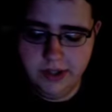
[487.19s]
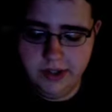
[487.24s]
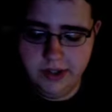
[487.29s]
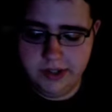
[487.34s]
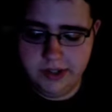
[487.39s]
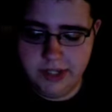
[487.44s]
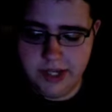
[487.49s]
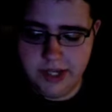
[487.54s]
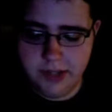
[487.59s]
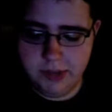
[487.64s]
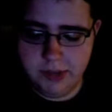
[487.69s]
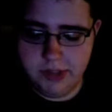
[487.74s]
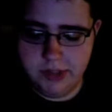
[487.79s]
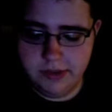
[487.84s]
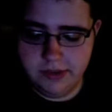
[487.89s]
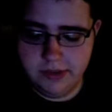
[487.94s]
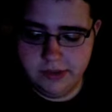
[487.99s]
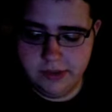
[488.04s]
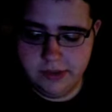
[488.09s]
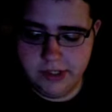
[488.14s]
yeah, but
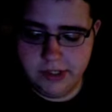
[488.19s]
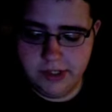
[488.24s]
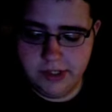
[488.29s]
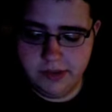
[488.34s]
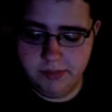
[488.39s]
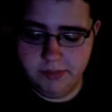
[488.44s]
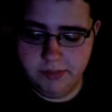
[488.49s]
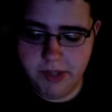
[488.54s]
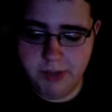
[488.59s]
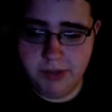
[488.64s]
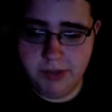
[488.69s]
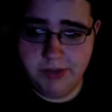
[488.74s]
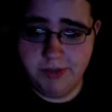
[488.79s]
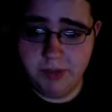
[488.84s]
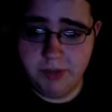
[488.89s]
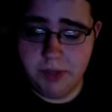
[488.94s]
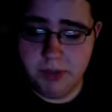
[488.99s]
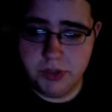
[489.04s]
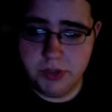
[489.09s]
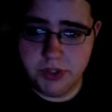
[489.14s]
maybe if
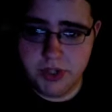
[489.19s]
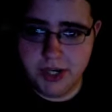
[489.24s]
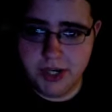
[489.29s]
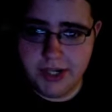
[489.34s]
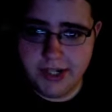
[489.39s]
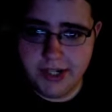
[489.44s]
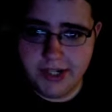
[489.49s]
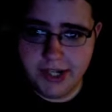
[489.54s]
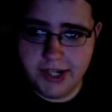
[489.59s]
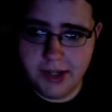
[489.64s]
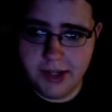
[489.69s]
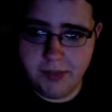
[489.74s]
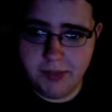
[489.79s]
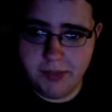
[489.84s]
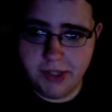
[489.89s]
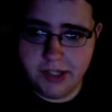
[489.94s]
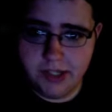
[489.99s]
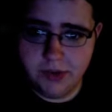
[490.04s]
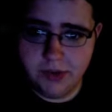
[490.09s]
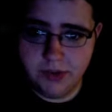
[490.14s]
people try a game and
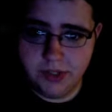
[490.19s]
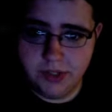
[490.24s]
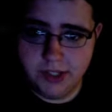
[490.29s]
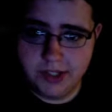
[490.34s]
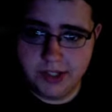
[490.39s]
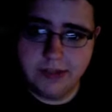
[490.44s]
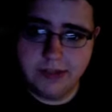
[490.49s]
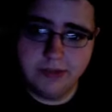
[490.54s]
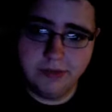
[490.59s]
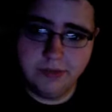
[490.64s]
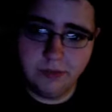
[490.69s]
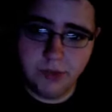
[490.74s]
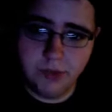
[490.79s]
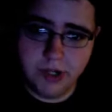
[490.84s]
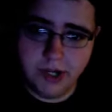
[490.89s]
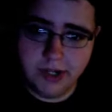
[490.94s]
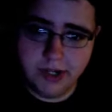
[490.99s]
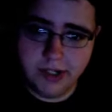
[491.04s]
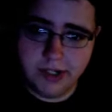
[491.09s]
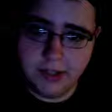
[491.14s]
they don't like it, we're
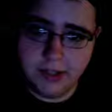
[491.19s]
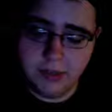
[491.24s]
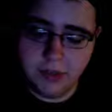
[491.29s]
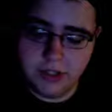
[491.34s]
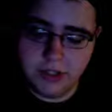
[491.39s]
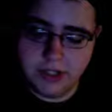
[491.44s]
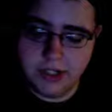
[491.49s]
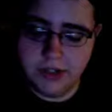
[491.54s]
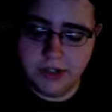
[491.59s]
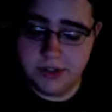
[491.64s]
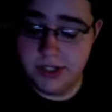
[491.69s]
not going to get more sales.